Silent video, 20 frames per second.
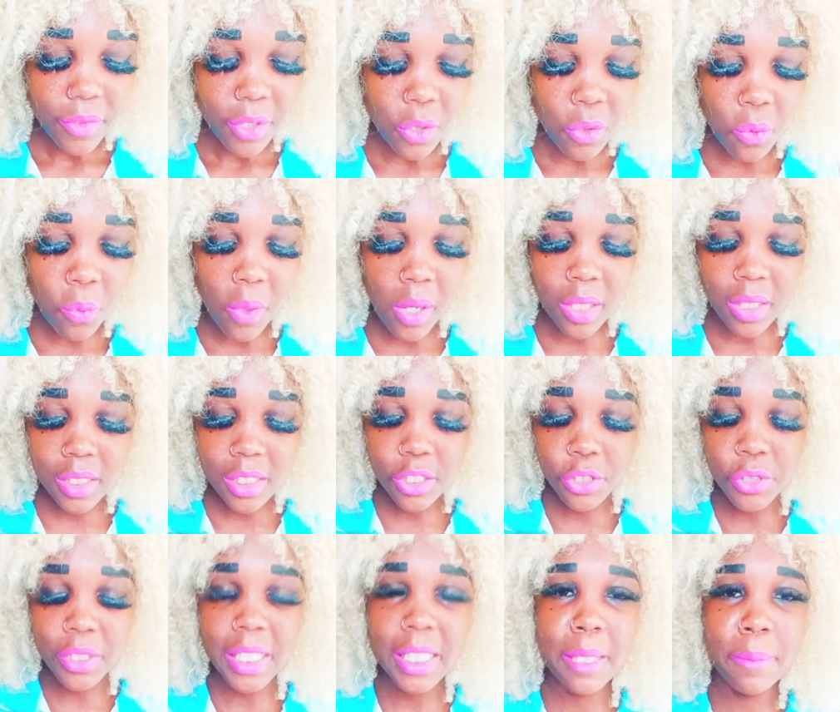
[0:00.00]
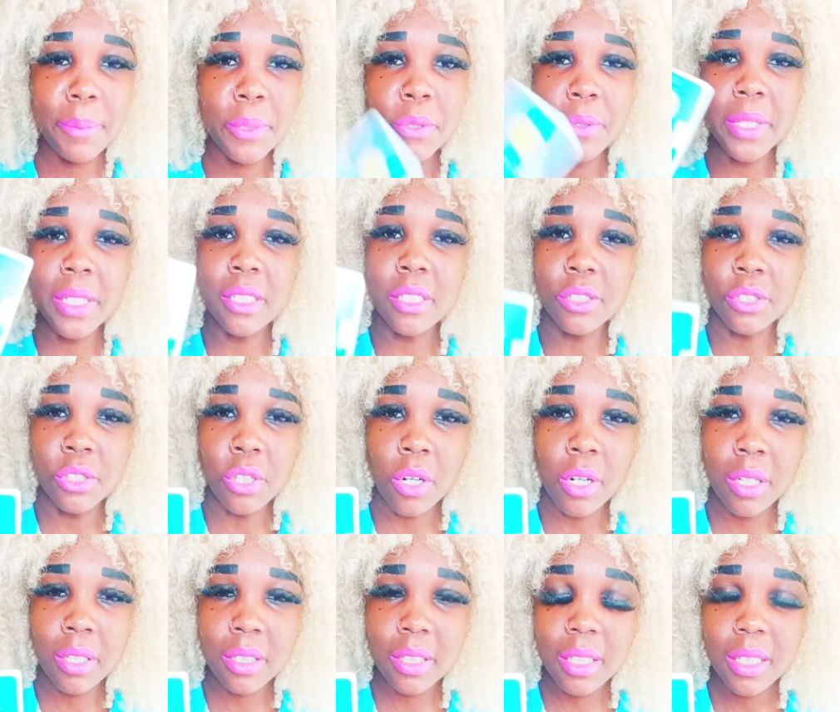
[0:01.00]
who wanted to keep you in the
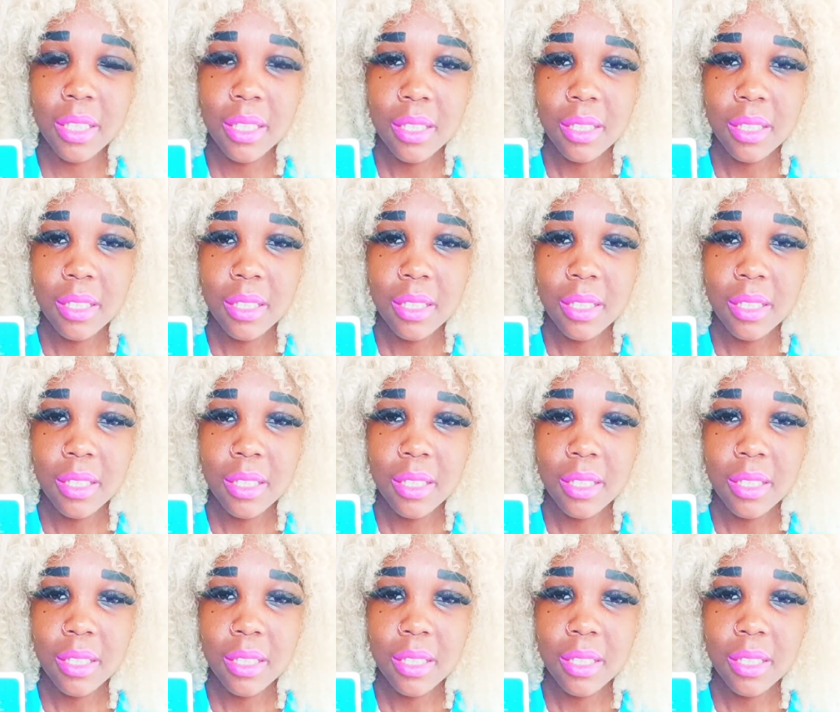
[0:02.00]
dark.